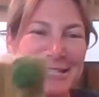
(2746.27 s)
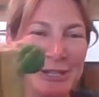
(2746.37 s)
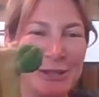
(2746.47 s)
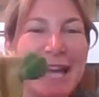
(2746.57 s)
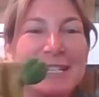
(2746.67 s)

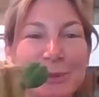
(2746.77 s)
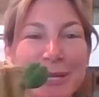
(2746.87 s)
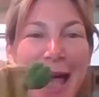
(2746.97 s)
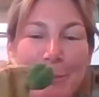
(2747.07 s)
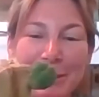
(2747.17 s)
So that's what
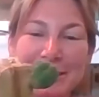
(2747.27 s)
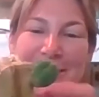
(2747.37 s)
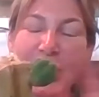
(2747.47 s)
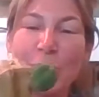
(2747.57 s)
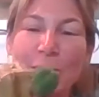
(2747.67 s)
happens.
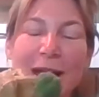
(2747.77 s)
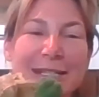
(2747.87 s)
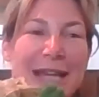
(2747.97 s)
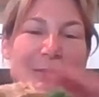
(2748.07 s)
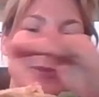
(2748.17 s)
So a lot
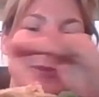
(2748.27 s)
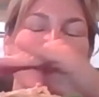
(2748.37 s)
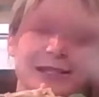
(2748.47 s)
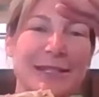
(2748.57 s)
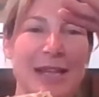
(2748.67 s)
of times when we
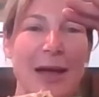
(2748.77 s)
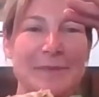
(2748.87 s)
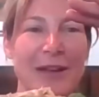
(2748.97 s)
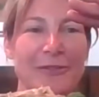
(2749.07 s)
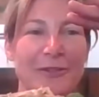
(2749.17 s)
cut the
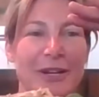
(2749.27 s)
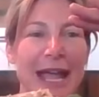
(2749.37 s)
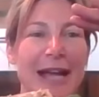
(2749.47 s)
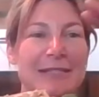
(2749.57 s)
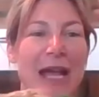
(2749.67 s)
tops off of our
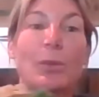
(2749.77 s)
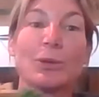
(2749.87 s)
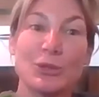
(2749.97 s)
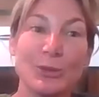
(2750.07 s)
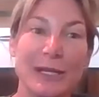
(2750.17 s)
cacti,
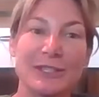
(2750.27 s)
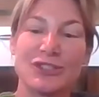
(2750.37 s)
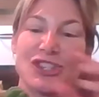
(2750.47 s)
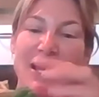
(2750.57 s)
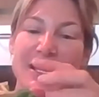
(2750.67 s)
we'll do it
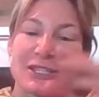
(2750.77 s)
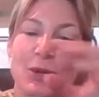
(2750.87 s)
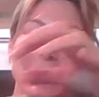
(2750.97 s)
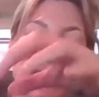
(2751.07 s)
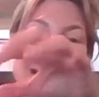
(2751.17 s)
just so
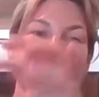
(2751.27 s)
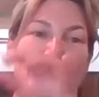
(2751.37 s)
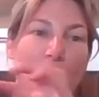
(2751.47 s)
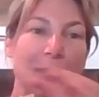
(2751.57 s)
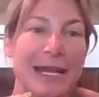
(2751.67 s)
we get
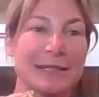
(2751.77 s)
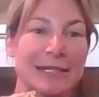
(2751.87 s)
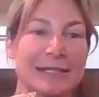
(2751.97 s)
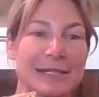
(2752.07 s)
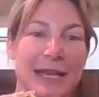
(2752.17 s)
little
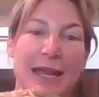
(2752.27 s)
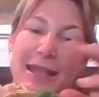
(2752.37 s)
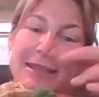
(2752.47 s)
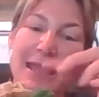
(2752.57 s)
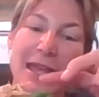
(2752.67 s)
plantlets,
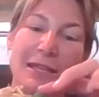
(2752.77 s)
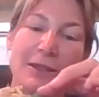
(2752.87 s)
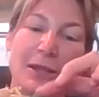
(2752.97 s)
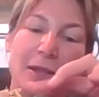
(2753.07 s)
and then